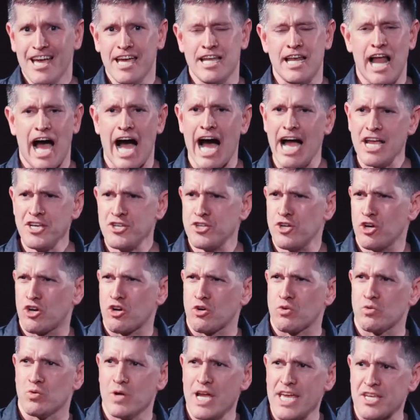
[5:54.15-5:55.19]
And I took
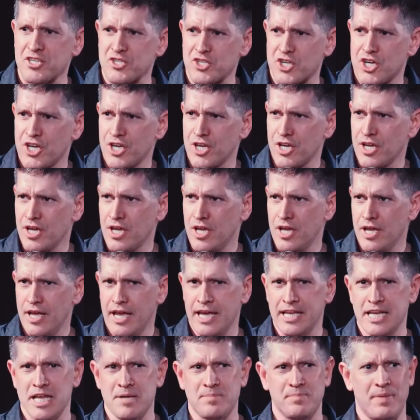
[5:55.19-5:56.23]
a risk,
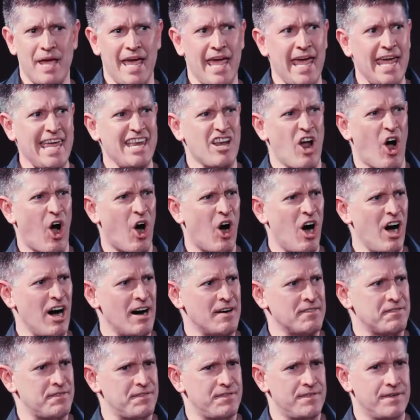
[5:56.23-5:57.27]
and it paid
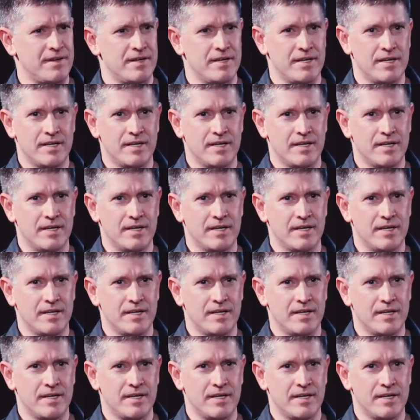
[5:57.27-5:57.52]
off.